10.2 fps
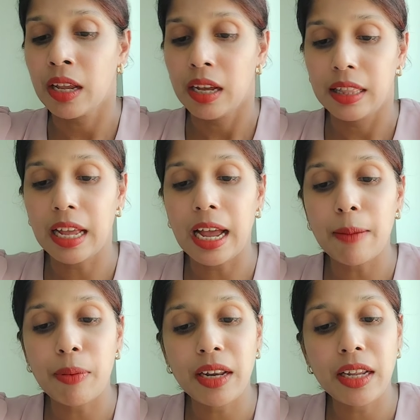The
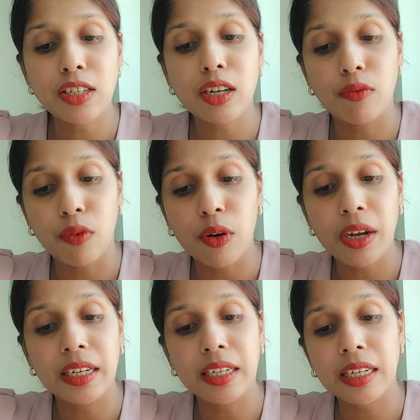appellation
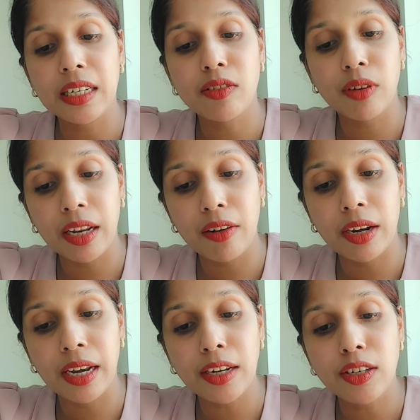void is in
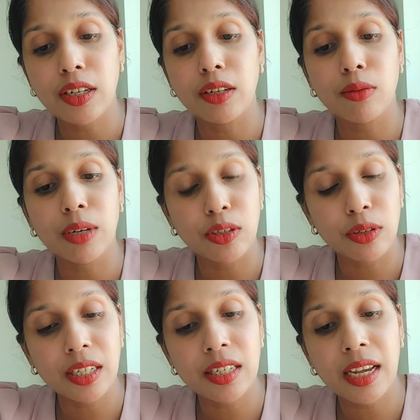relation to a
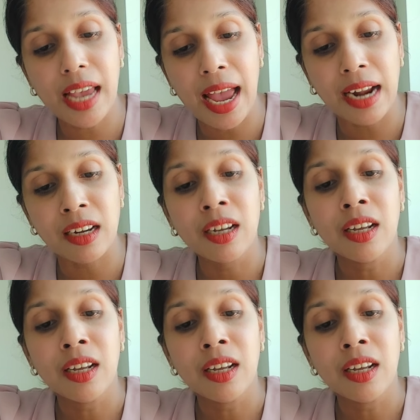juristic act,